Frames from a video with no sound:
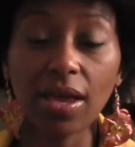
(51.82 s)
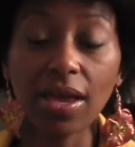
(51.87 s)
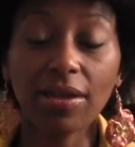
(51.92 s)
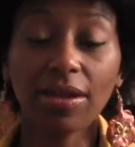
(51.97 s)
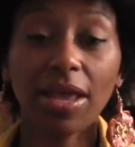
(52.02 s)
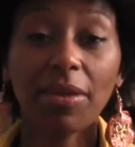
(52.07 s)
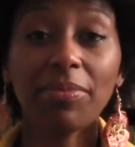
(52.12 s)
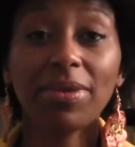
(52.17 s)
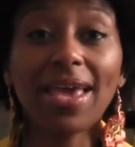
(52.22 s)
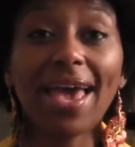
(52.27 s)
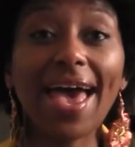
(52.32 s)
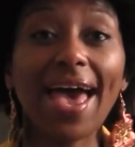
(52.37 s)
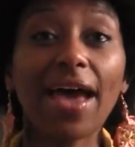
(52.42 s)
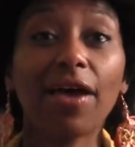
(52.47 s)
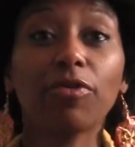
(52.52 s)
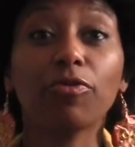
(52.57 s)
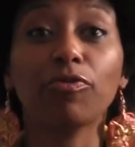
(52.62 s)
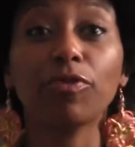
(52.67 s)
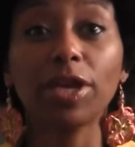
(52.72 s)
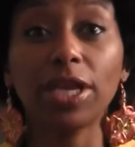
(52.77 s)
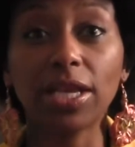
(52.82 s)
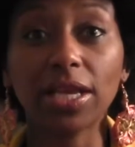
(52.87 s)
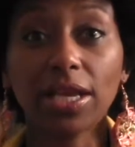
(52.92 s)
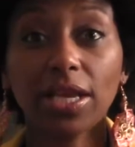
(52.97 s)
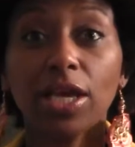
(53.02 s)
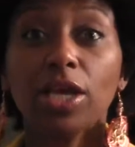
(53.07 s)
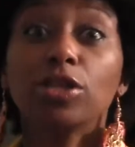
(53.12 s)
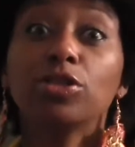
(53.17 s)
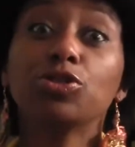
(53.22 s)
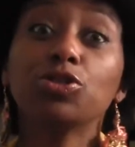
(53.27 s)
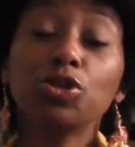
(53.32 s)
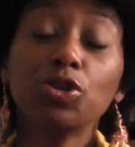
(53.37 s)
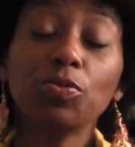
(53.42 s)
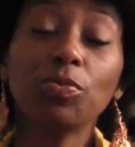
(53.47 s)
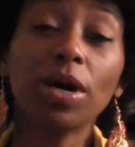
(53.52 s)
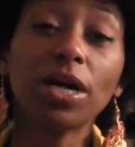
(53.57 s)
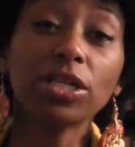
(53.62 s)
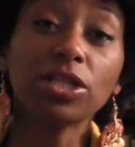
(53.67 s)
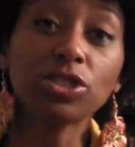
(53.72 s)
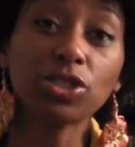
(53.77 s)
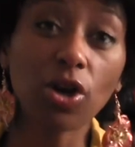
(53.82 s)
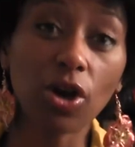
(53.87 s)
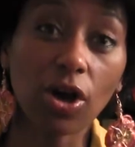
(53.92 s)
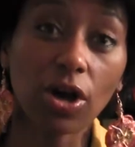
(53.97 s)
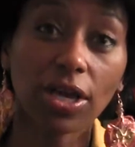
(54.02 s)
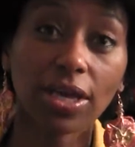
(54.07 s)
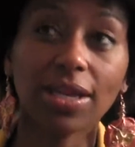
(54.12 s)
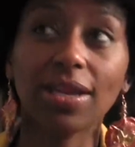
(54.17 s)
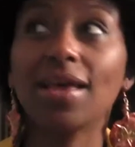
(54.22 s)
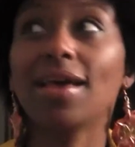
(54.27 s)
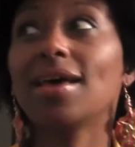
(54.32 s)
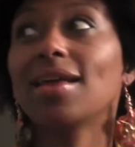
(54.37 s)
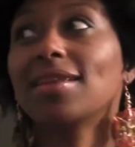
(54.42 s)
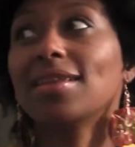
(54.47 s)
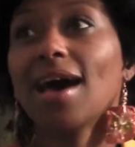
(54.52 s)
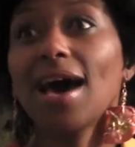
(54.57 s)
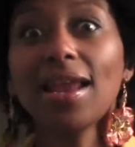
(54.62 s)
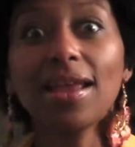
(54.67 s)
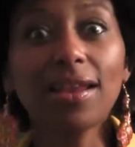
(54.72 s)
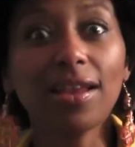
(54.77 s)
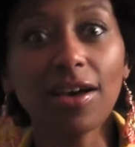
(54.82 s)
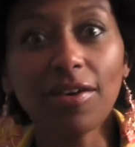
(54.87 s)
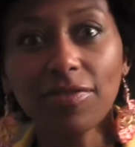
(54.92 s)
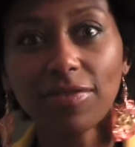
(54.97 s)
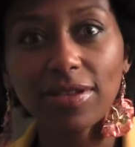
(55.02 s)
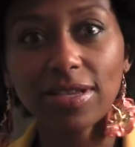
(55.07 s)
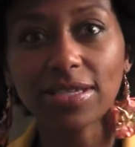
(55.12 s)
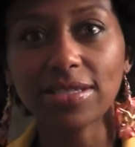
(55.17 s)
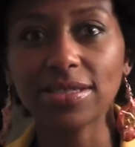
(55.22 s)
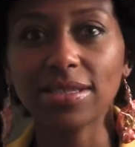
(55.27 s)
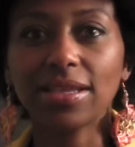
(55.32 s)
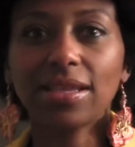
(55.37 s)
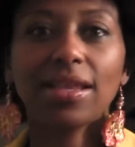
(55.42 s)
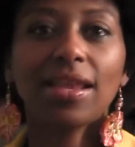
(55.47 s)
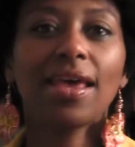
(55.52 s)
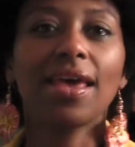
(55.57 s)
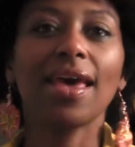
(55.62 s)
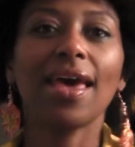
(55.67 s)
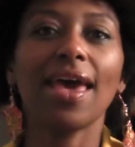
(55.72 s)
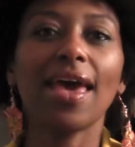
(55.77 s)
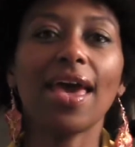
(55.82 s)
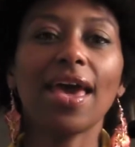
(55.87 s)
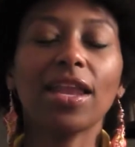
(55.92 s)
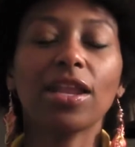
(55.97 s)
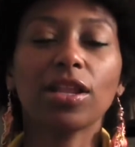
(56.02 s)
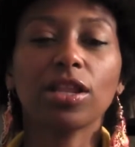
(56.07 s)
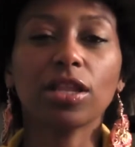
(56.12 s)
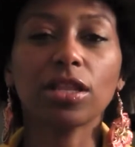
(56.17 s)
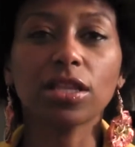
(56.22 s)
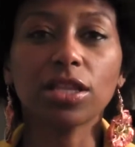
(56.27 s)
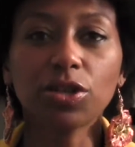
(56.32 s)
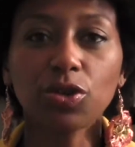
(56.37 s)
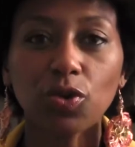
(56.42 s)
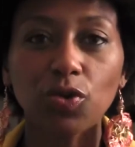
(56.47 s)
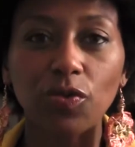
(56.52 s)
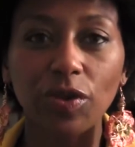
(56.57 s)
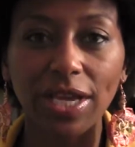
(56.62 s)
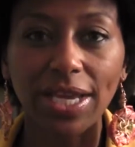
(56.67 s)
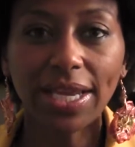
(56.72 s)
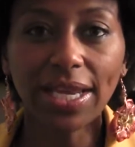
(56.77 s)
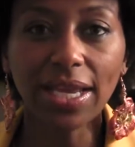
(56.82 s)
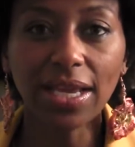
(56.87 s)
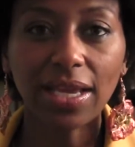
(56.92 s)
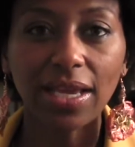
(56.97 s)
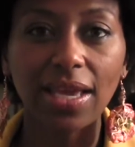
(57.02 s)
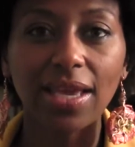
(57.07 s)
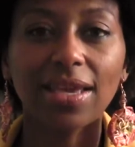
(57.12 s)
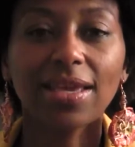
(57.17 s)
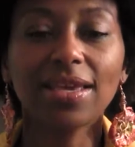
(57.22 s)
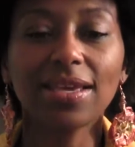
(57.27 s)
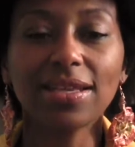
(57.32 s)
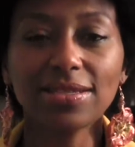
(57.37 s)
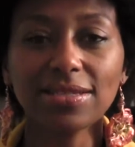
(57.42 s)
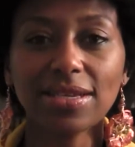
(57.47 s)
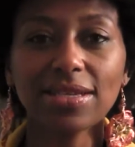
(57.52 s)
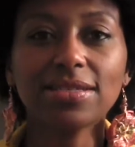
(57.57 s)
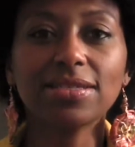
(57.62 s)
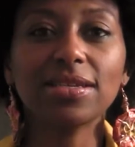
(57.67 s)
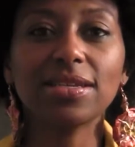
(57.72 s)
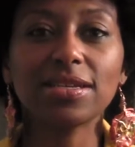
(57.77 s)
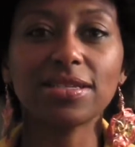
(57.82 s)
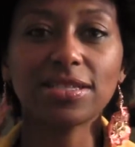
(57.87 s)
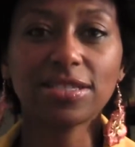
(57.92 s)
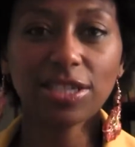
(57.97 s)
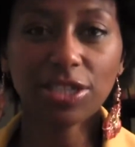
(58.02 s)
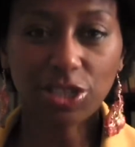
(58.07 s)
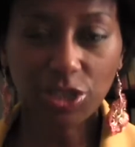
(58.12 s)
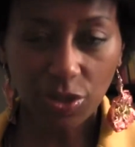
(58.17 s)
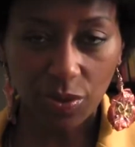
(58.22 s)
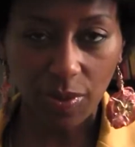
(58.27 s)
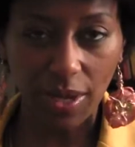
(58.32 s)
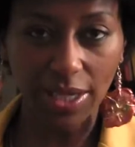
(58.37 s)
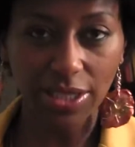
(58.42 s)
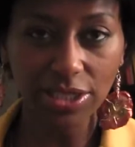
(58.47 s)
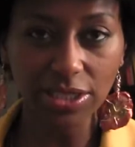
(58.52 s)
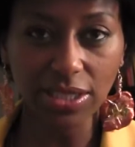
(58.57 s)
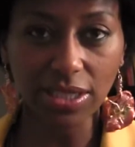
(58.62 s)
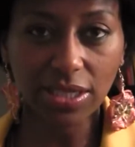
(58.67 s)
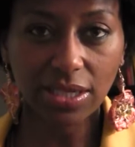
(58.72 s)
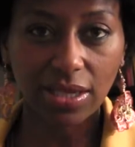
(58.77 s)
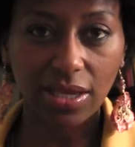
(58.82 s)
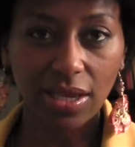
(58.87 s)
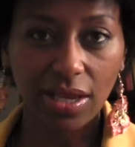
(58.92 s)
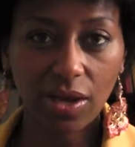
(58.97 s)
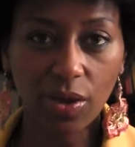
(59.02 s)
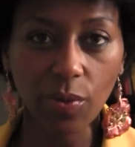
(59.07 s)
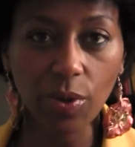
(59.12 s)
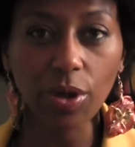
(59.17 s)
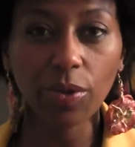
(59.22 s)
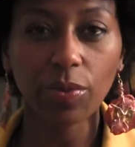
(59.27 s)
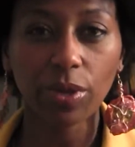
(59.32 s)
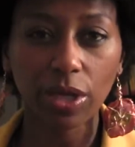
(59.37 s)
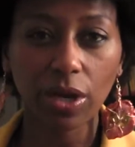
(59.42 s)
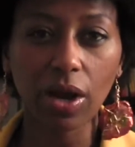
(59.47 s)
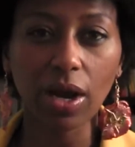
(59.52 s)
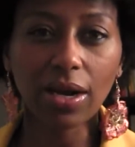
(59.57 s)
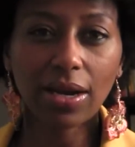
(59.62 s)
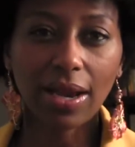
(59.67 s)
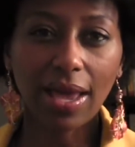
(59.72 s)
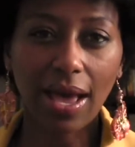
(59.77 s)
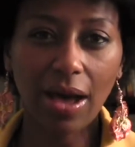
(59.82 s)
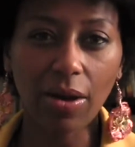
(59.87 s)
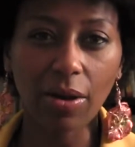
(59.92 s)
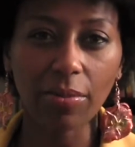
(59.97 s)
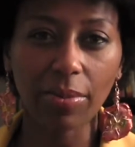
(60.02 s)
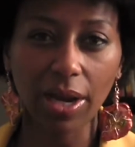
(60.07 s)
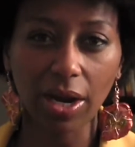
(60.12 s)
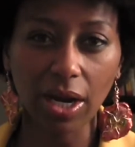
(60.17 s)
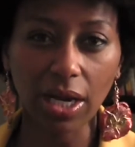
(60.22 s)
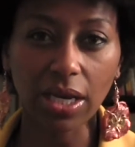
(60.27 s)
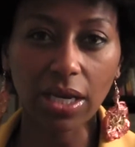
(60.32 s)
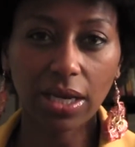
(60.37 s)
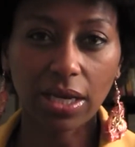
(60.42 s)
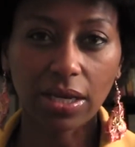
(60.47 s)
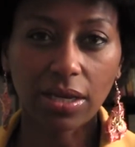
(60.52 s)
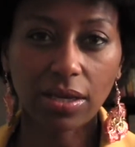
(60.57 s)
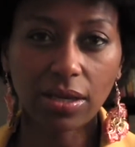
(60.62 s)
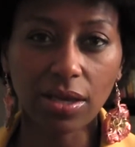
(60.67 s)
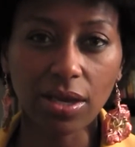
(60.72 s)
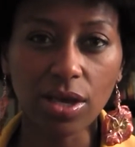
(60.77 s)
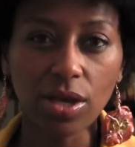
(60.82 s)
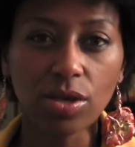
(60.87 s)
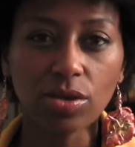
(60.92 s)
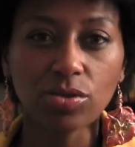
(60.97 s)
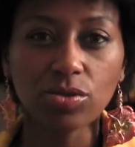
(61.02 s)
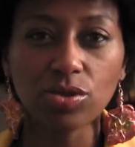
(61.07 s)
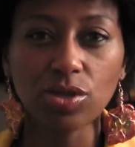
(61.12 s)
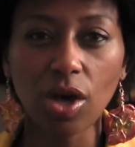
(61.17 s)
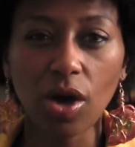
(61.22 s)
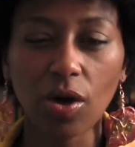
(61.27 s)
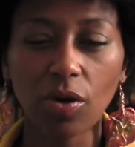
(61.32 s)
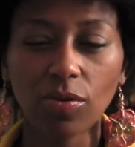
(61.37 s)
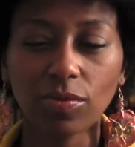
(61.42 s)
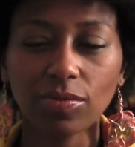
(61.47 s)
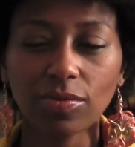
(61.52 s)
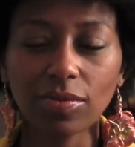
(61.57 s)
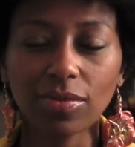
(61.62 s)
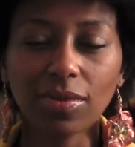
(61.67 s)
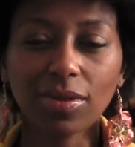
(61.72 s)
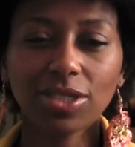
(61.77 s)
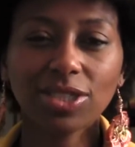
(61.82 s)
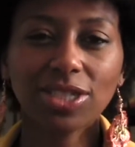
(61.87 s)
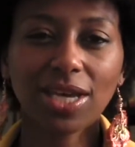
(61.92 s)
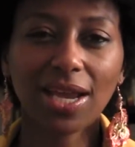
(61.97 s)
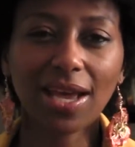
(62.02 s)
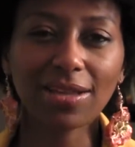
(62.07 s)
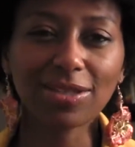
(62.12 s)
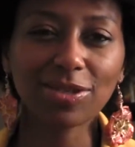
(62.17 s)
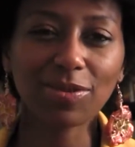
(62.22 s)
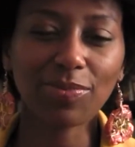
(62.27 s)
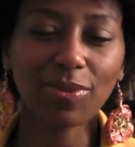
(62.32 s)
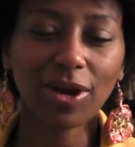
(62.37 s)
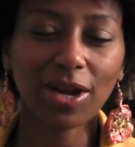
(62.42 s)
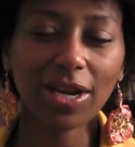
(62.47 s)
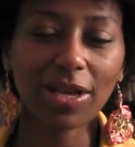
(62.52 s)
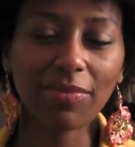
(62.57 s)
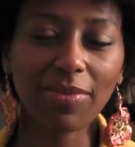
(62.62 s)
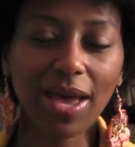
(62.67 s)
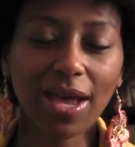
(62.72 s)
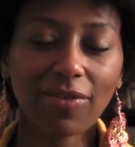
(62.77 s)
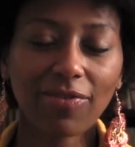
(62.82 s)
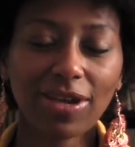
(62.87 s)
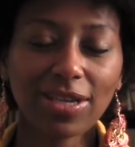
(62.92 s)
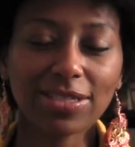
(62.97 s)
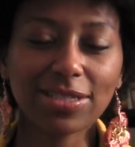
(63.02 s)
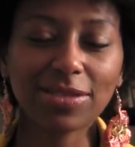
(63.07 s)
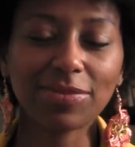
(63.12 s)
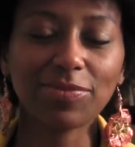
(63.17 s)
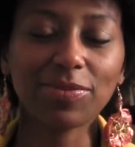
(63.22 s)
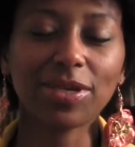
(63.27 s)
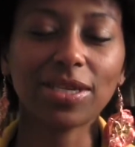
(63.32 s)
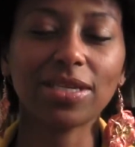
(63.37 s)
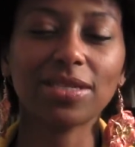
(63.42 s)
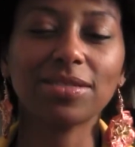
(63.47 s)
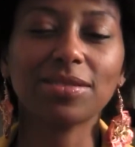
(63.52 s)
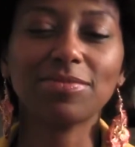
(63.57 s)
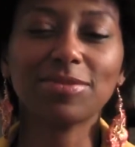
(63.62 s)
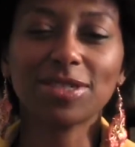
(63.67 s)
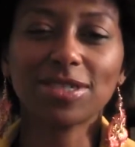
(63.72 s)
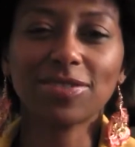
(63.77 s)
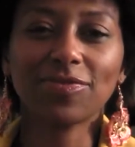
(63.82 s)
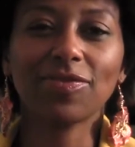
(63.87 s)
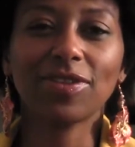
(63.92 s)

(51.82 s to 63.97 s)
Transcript: Let me add reading. Too much talking, not enough listening, and little reading gets us in a situation where we are now, America. So, shout out to Bernie Mac, rest in peace. I'm just